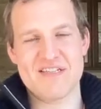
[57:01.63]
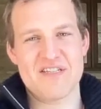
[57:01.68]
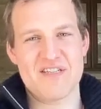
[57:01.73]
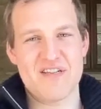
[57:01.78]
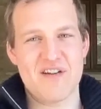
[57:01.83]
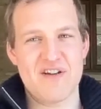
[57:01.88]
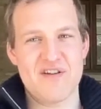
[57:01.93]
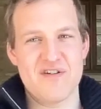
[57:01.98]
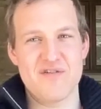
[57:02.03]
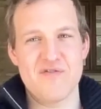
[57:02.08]

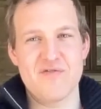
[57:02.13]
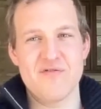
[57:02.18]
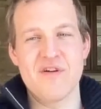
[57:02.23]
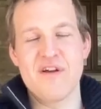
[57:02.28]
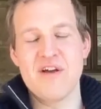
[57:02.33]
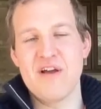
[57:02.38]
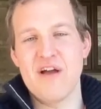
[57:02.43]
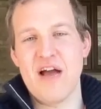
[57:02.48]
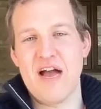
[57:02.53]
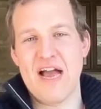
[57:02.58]
So
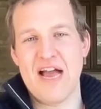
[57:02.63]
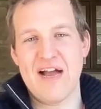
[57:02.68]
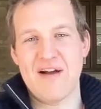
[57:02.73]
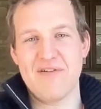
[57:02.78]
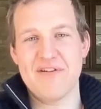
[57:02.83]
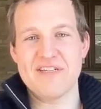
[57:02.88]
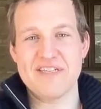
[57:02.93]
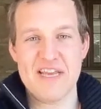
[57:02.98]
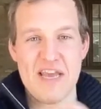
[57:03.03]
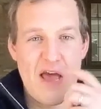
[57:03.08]
how
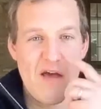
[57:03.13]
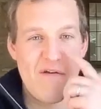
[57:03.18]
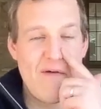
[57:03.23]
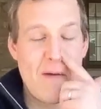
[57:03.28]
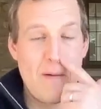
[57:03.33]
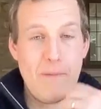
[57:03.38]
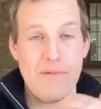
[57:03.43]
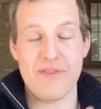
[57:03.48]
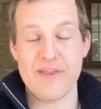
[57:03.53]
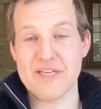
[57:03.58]
does EF
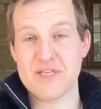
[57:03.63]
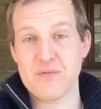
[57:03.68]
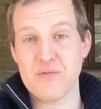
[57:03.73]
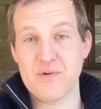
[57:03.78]
help with this?